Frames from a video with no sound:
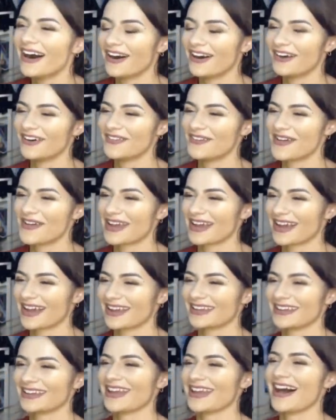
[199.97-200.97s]
Oh my
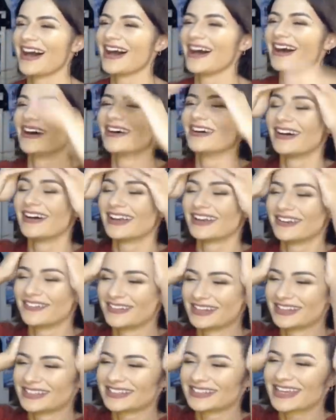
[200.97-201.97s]
god, no! I don't
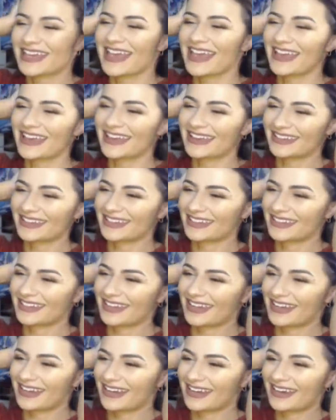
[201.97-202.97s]
want it to end.
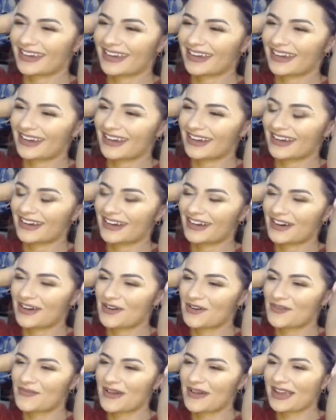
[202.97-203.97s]

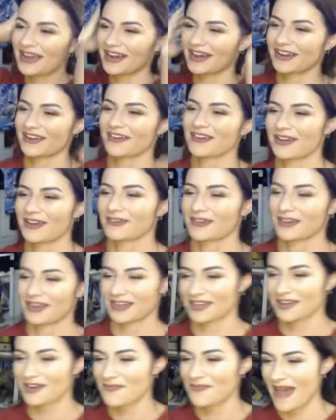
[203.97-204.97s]
Oh my god. Okay, we're
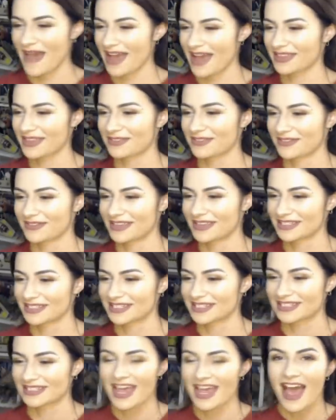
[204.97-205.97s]
gonna go back through this
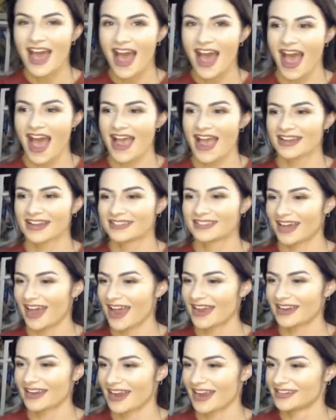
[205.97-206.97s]
because I,
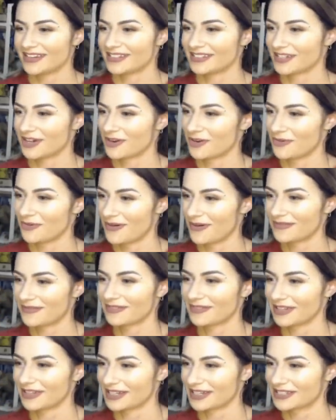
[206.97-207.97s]
I, I need to go
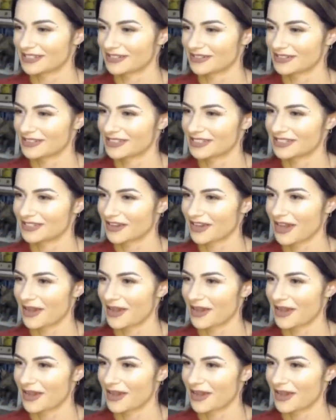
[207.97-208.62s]
look at certain scenes.